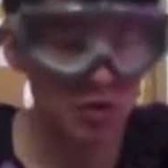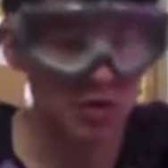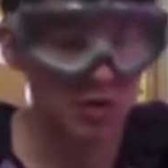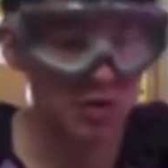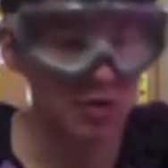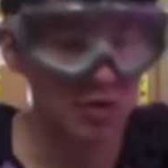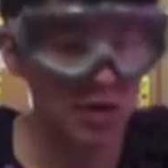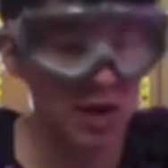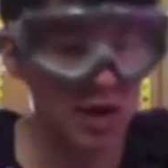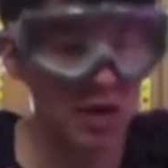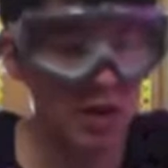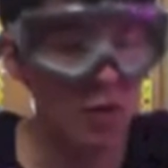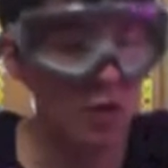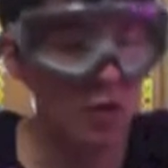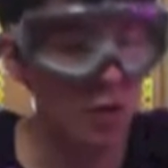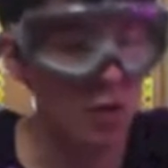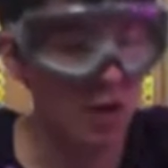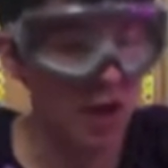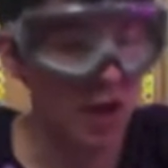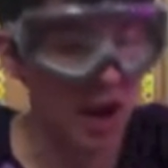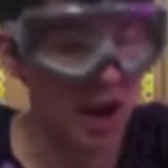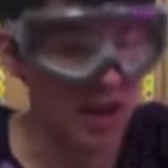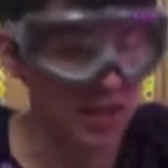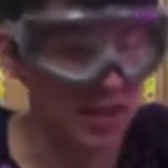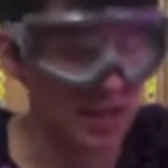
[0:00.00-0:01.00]
do that, or
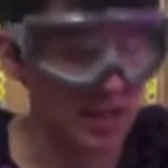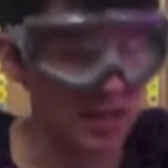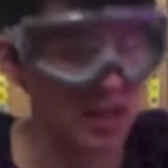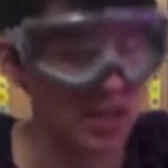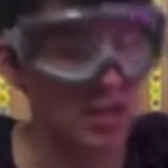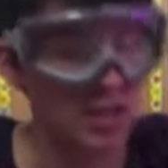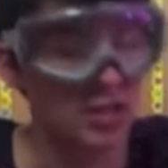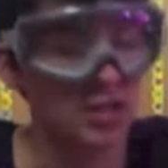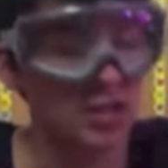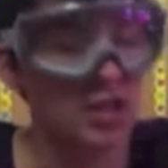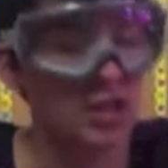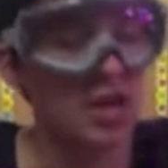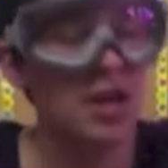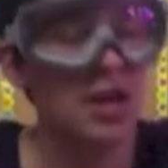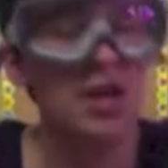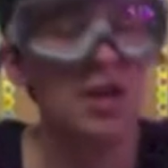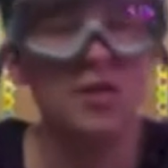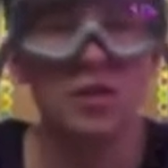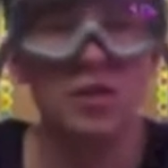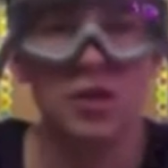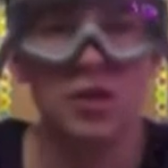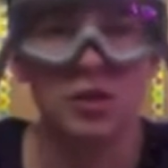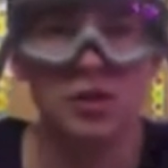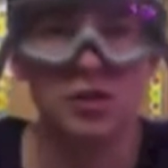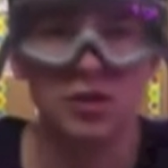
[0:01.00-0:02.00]
I suggest
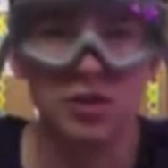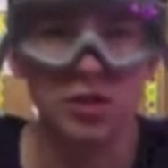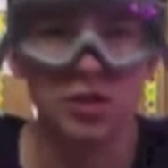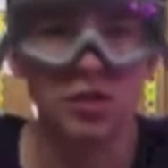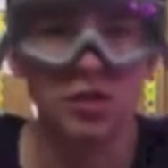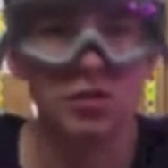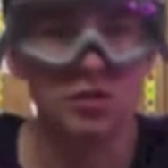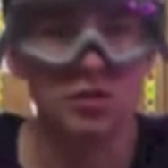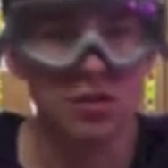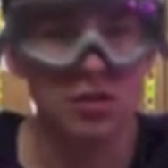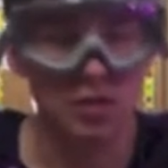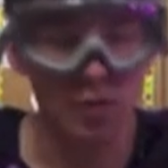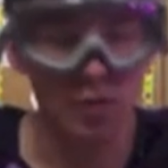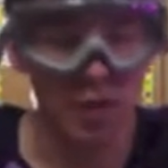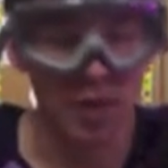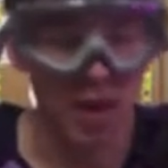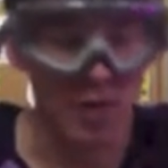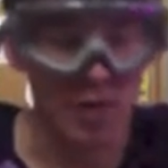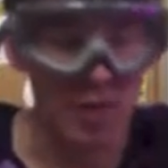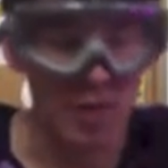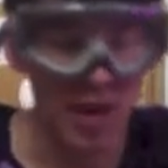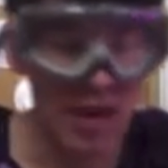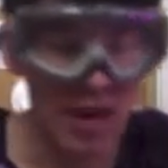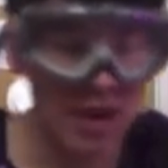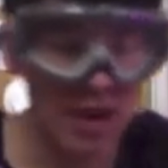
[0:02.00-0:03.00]
that you just use the
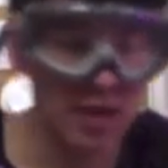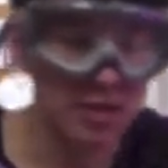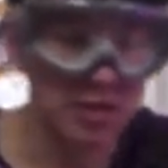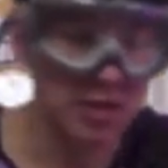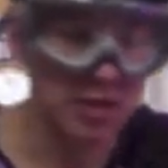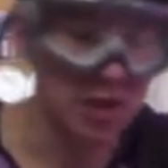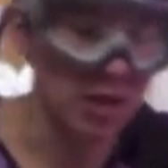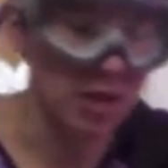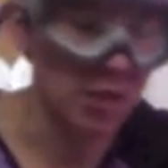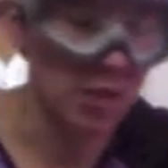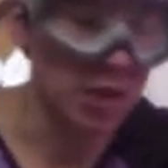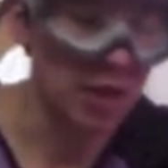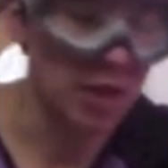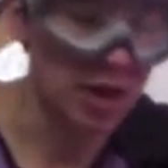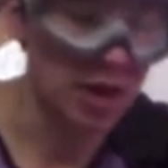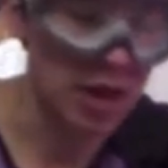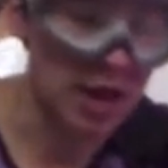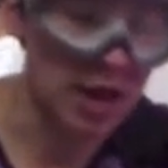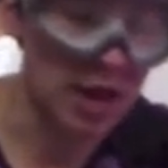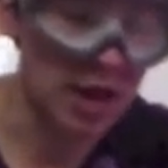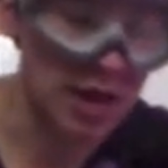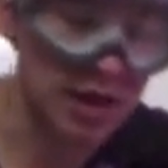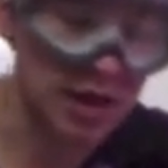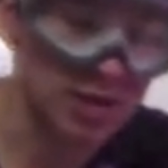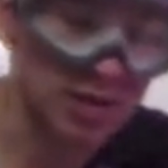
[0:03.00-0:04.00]
pipette. It's going to be a
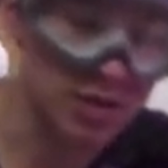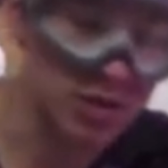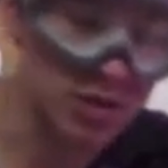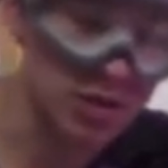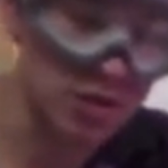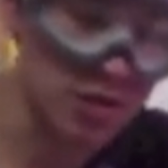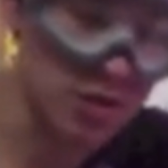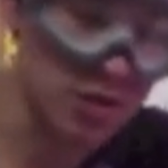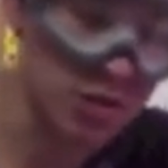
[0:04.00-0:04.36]
lot easier on